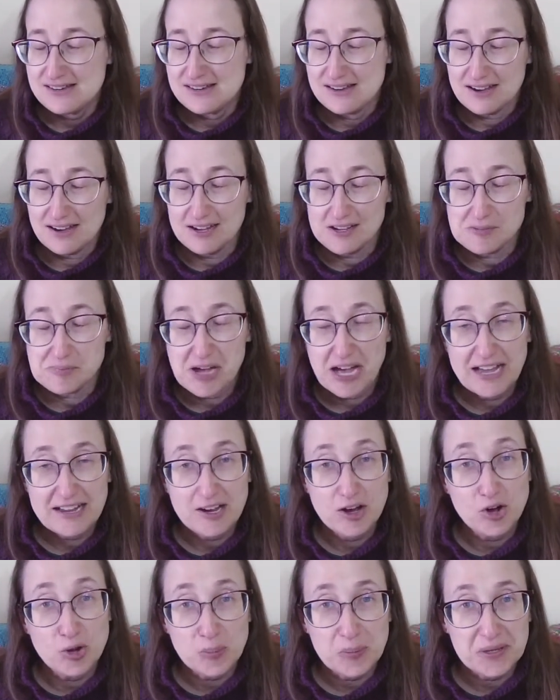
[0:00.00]
I
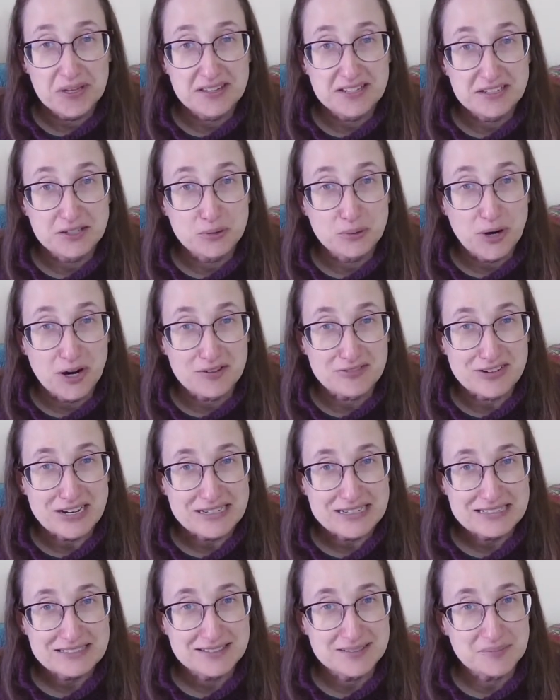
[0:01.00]
hope that you are
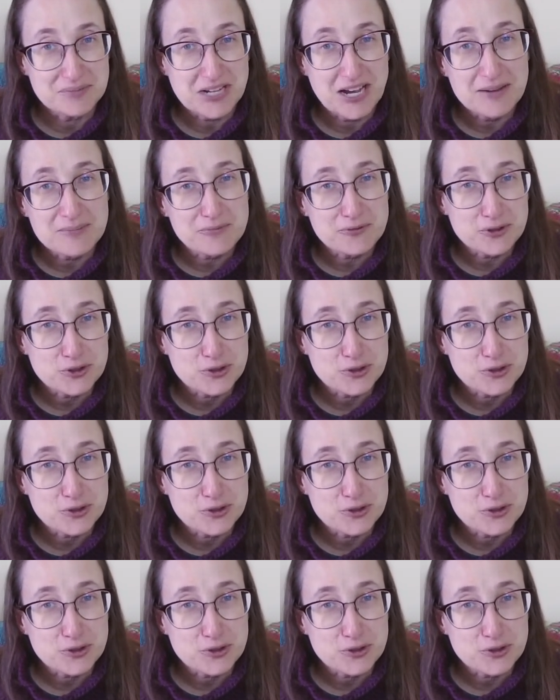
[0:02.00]
finding some time for